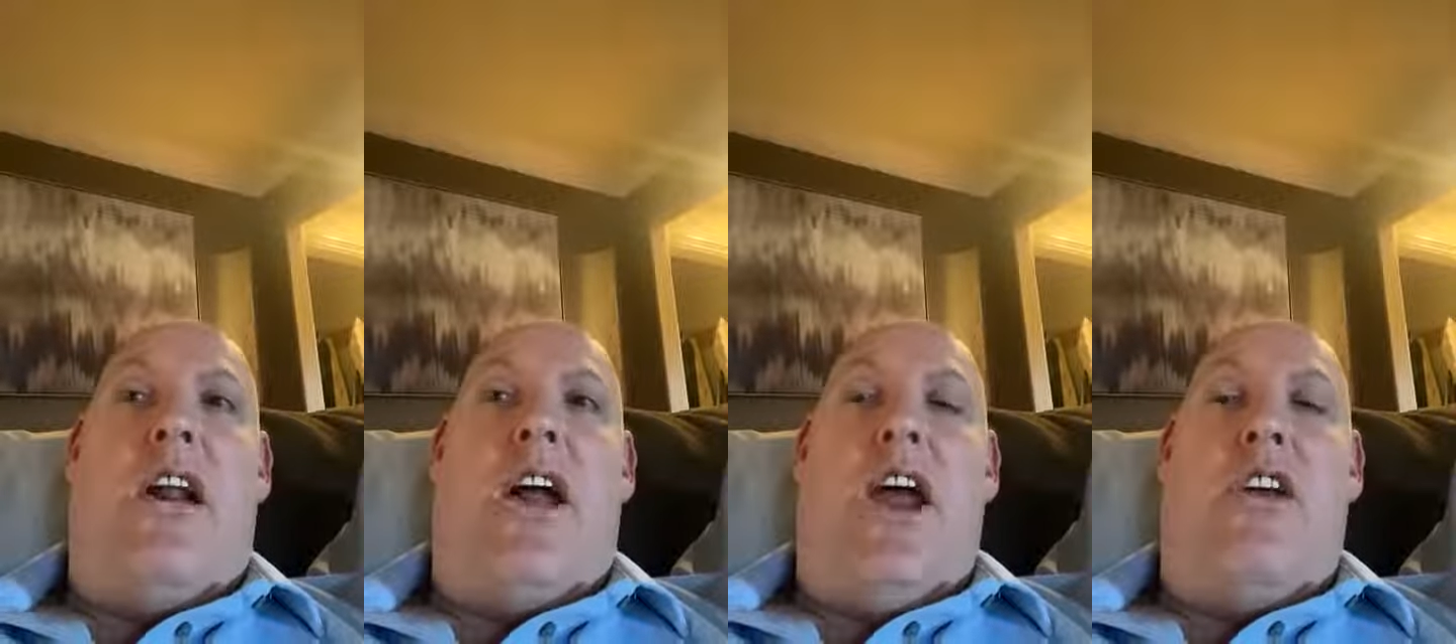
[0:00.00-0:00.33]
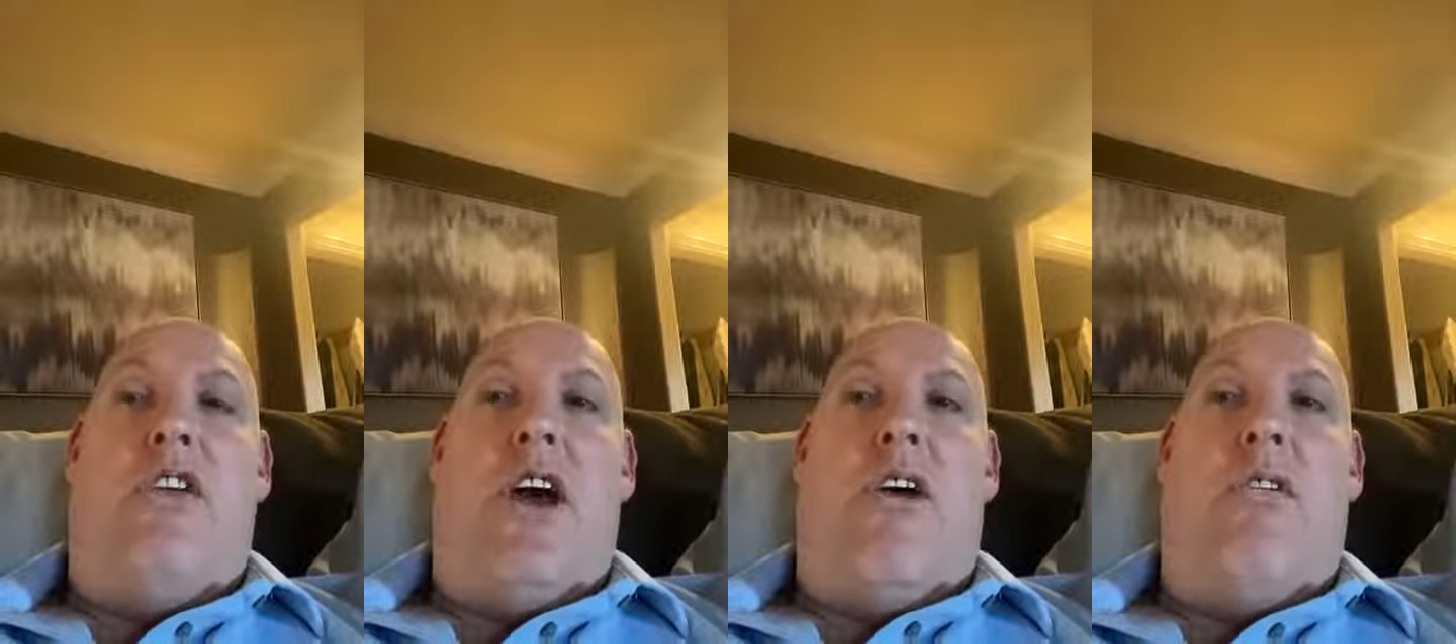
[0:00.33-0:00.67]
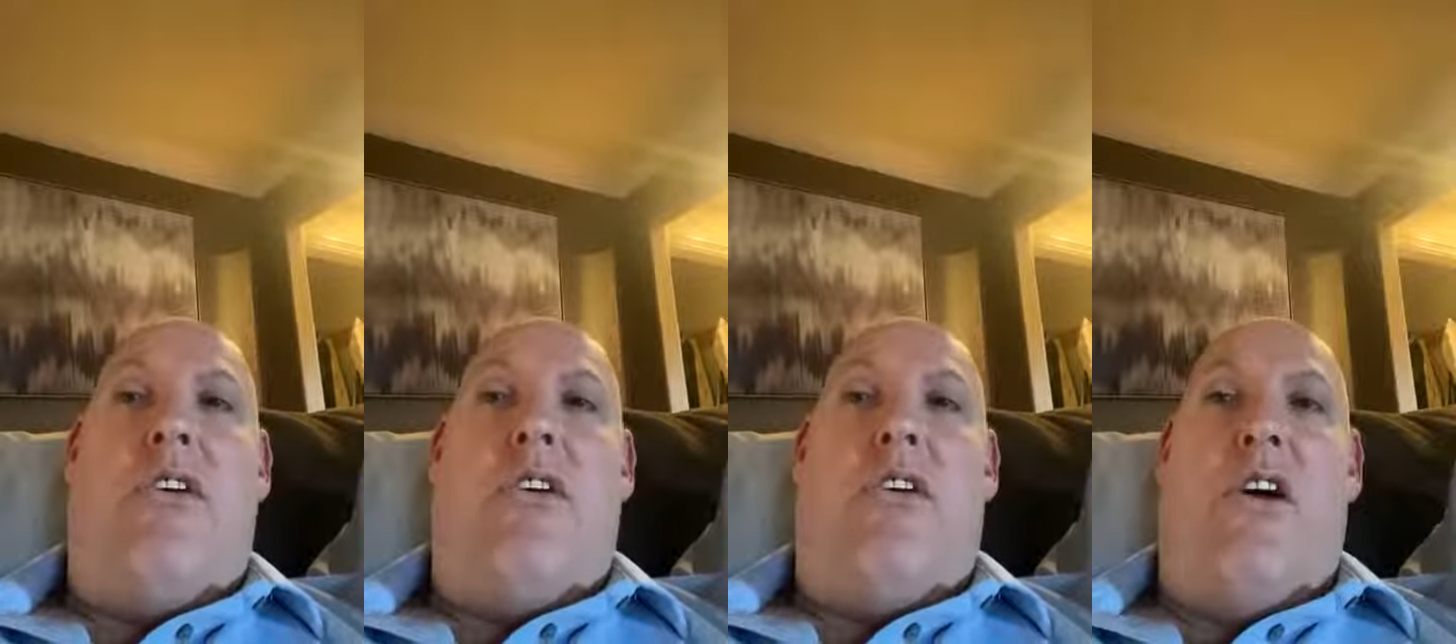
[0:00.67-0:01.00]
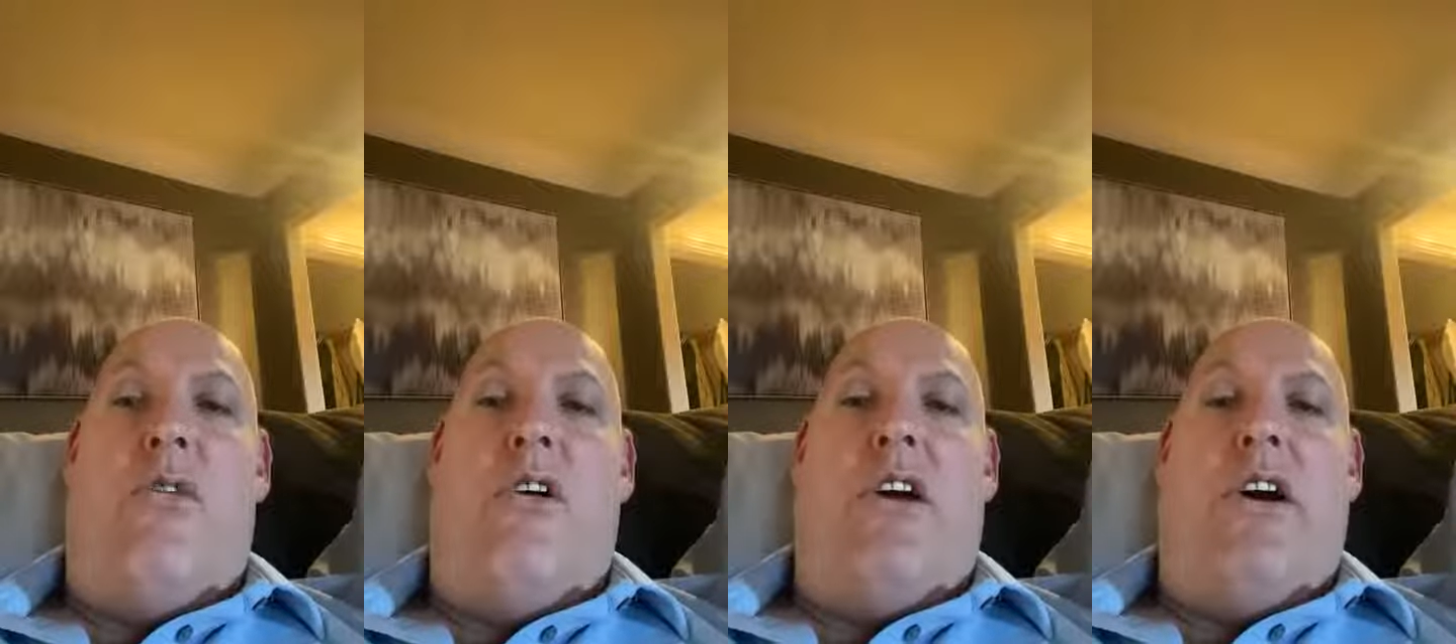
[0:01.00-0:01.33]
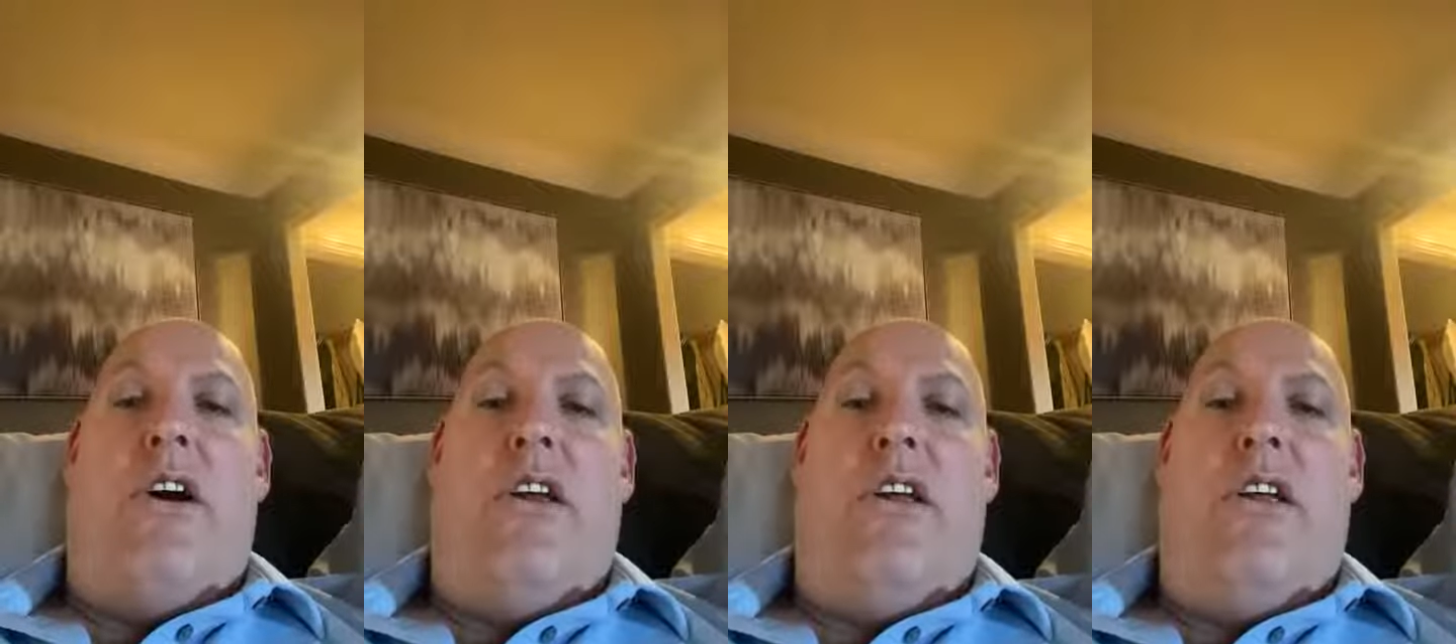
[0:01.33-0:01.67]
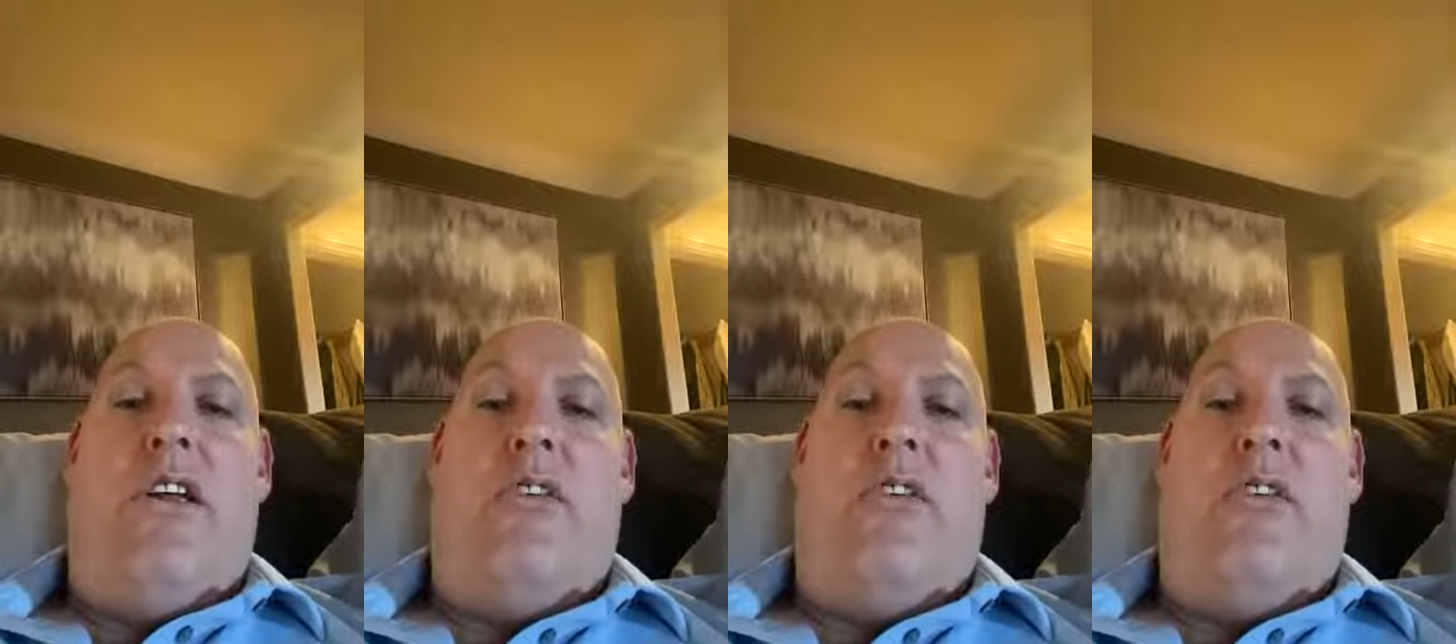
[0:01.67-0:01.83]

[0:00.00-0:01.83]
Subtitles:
at an age now where they're all working.